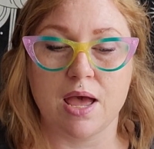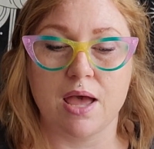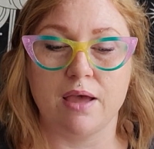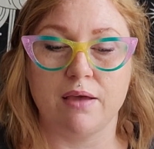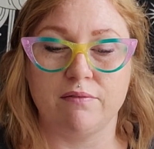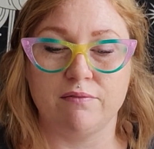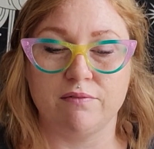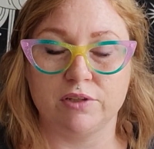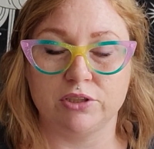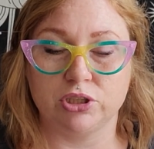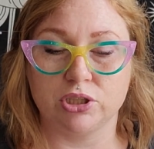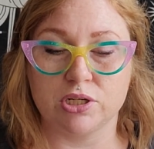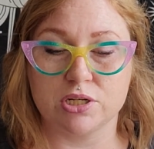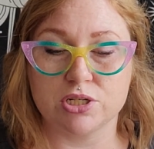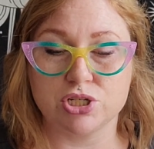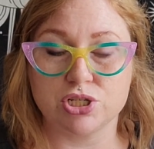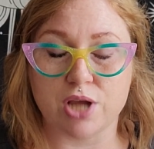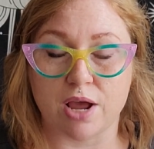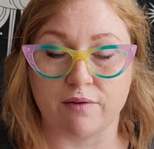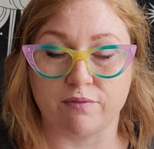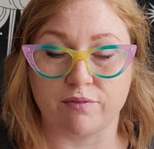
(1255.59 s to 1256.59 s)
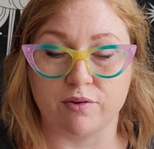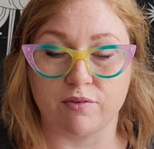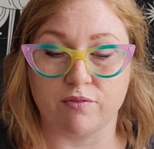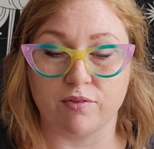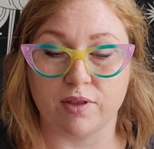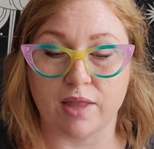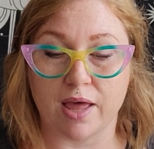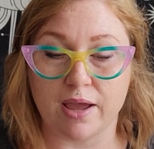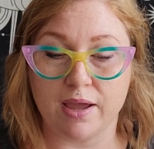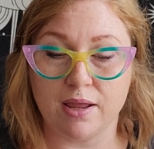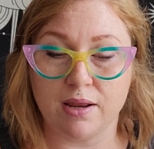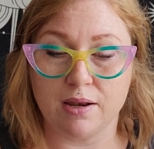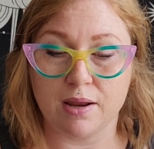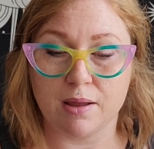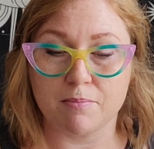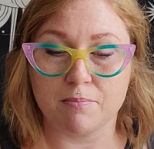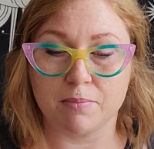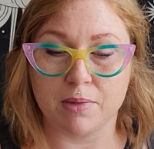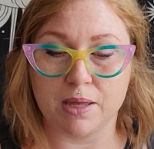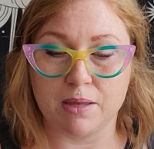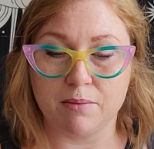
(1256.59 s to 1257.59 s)
Envision a shaft of light
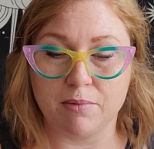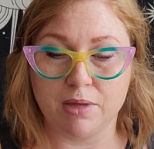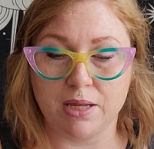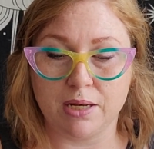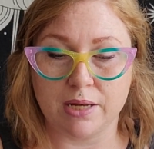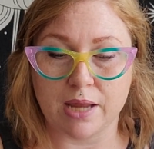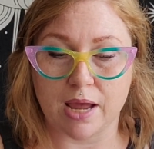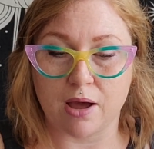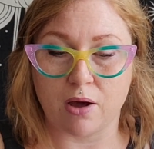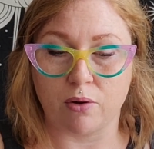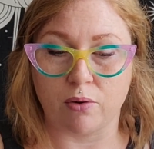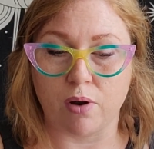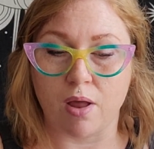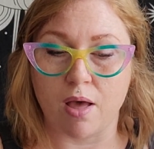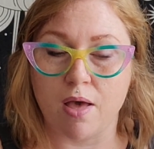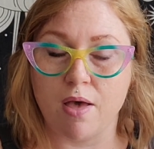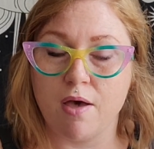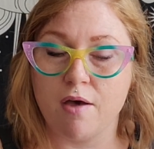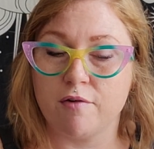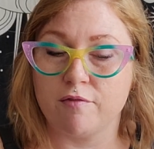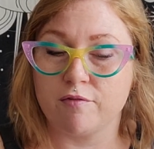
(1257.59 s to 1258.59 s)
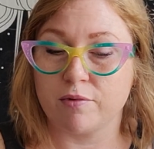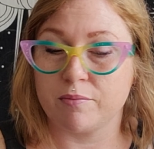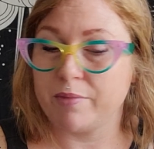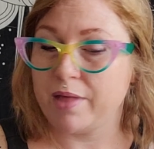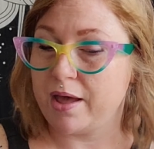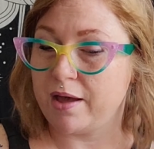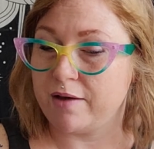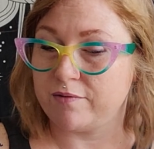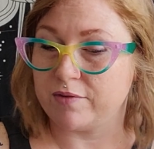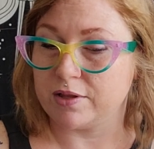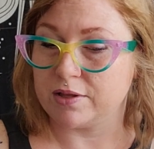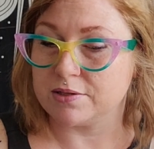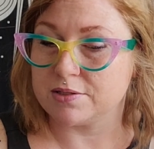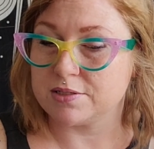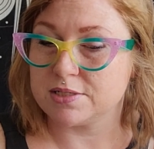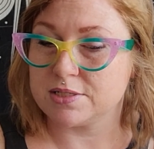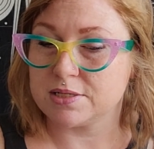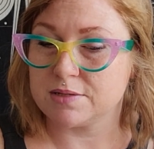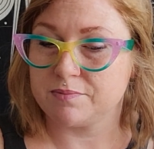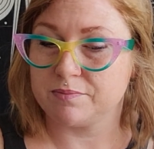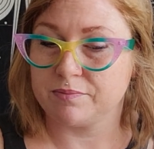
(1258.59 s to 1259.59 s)
beaming down from the
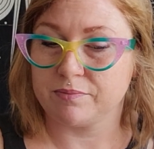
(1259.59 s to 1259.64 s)
heavens.